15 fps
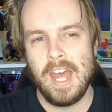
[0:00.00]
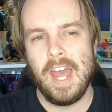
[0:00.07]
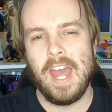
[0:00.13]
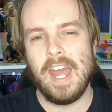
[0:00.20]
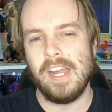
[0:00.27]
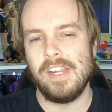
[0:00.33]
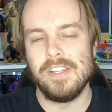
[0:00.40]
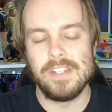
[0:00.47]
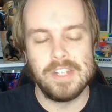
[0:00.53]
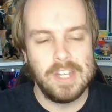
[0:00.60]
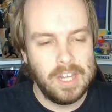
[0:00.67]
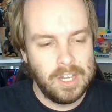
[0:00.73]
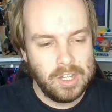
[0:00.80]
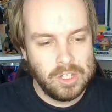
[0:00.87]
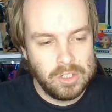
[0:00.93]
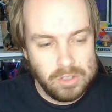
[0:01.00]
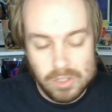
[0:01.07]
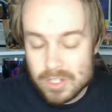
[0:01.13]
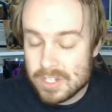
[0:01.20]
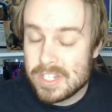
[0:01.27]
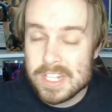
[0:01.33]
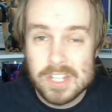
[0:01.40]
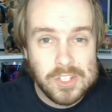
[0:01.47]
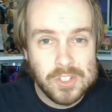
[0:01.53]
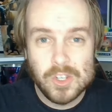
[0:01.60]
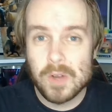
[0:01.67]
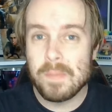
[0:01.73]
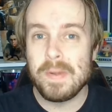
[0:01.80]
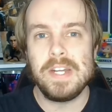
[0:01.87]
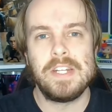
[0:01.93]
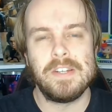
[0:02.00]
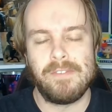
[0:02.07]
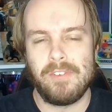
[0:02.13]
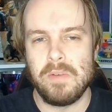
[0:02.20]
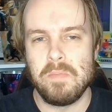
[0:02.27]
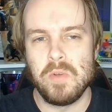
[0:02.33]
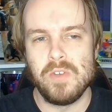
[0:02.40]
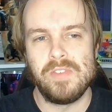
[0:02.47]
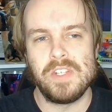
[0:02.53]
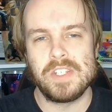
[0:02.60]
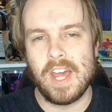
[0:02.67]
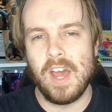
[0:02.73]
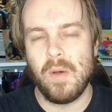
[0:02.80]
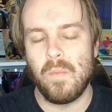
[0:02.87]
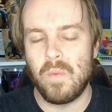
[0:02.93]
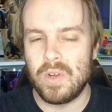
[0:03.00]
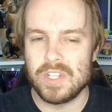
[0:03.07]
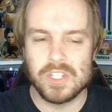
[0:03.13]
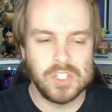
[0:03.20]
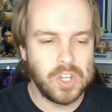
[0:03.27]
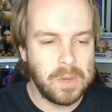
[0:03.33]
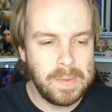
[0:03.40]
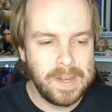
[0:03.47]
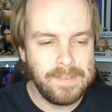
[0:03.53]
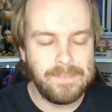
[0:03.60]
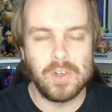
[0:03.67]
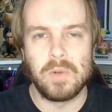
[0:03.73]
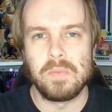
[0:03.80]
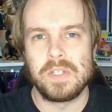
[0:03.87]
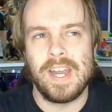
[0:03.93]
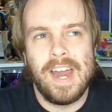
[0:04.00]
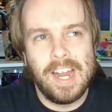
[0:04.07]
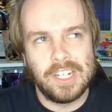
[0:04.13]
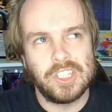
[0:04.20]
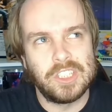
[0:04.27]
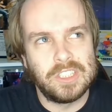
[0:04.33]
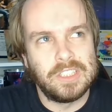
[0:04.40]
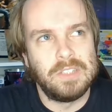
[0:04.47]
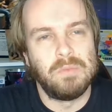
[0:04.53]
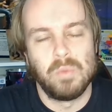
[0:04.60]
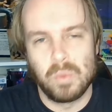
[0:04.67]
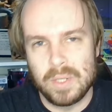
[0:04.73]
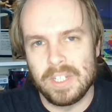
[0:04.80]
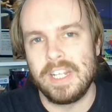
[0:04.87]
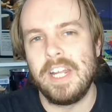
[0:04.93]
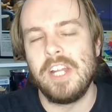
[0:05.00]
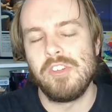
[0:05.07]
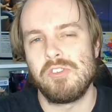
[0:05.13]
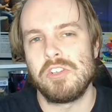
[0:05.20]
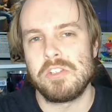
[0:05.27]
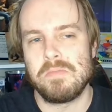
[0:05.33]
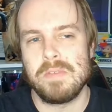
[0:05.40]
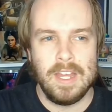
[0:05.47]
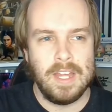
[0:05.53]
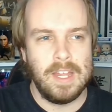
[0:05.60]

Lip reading: and you just see so many different movies at once, so many films that actually really interest me.